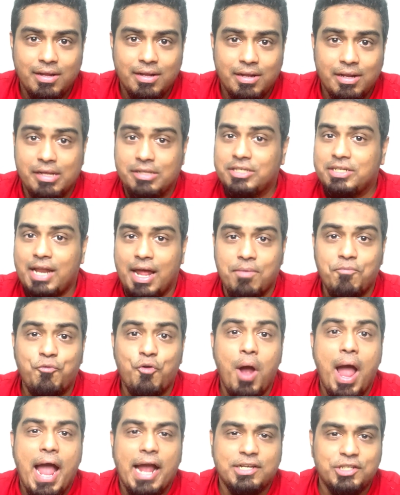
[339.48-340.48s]
it's time
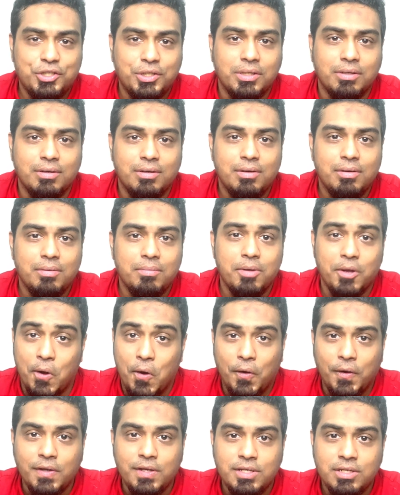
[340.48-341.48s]
for action,
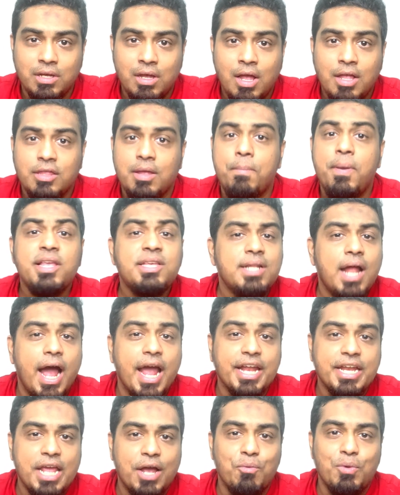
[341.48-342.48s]
because the best
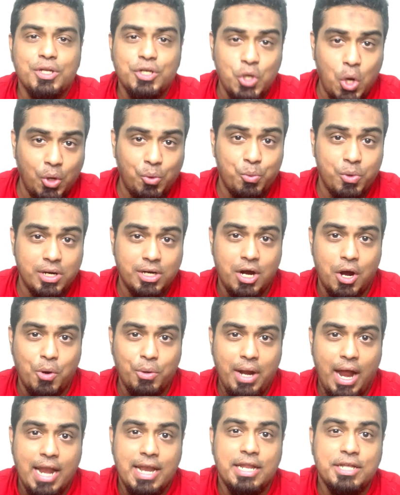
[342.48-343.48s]
idea will not work
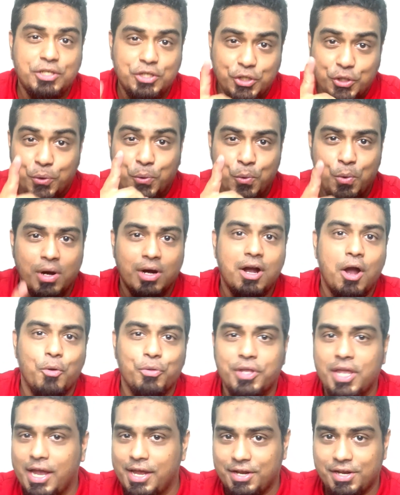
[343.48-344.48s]
out unless you work out
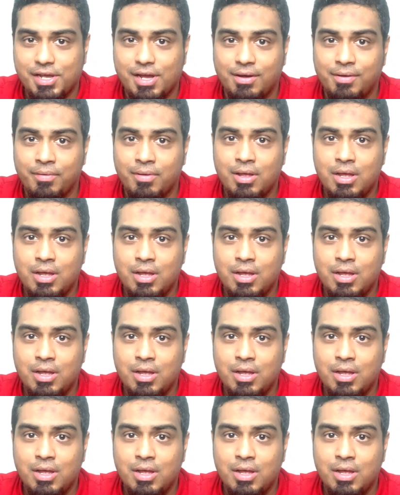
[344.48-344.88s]
the idea.